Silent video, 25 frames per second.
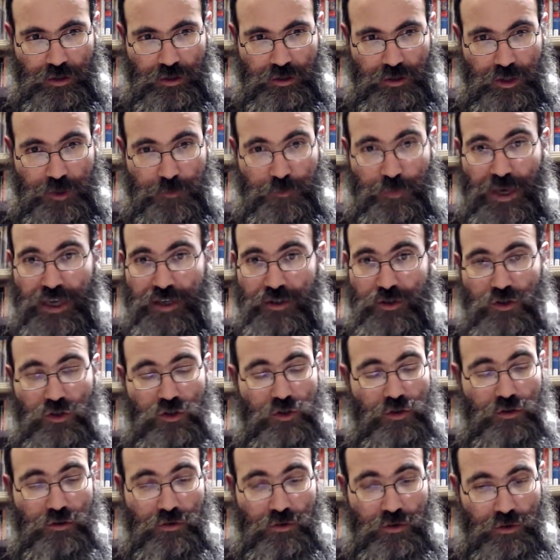space
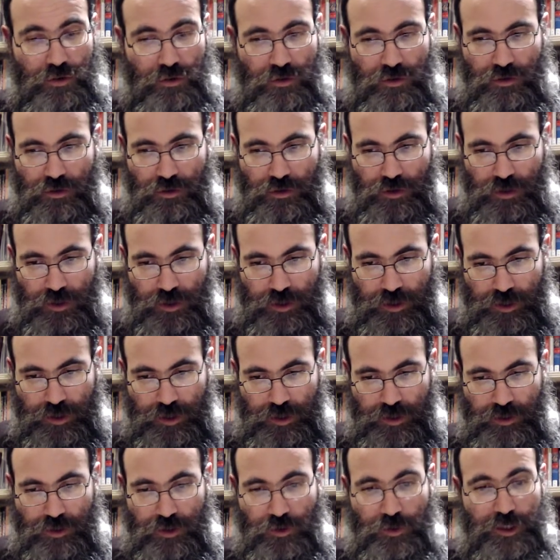or
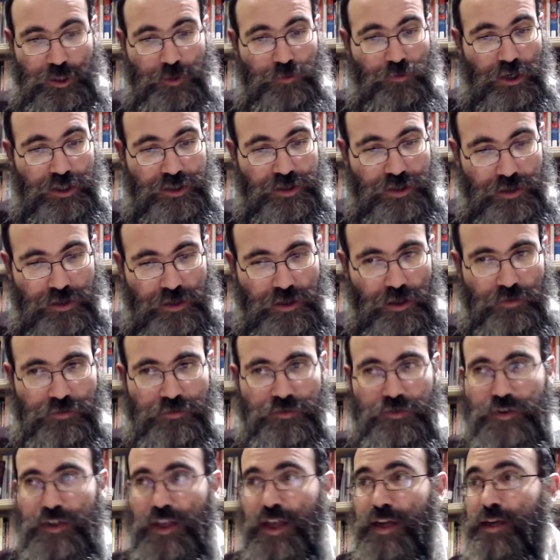to express itself.
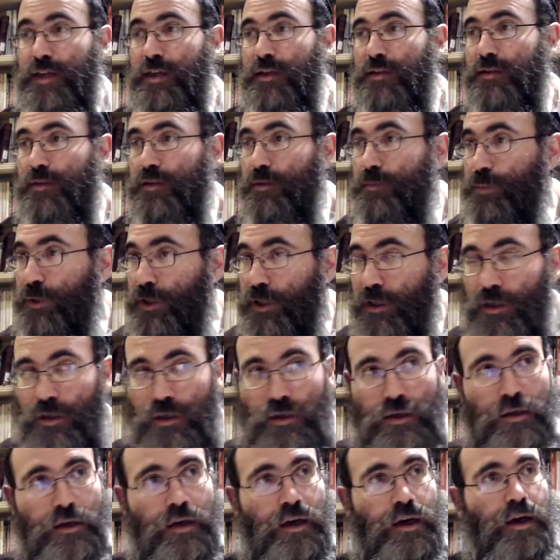So there needs to
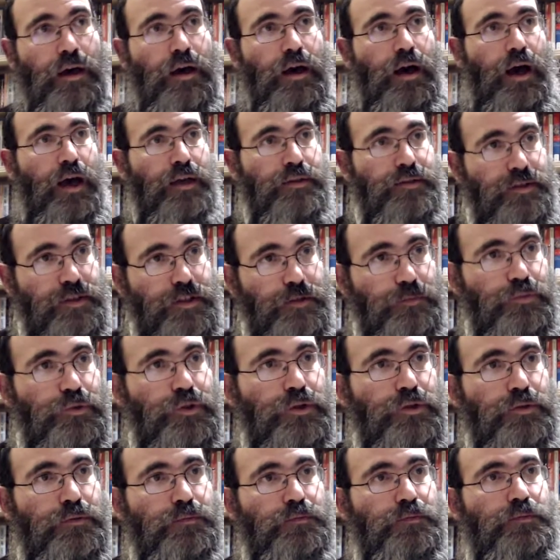be a
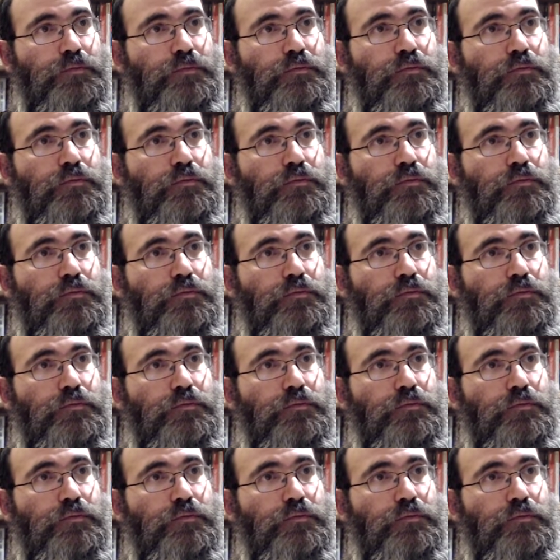tzimtzum.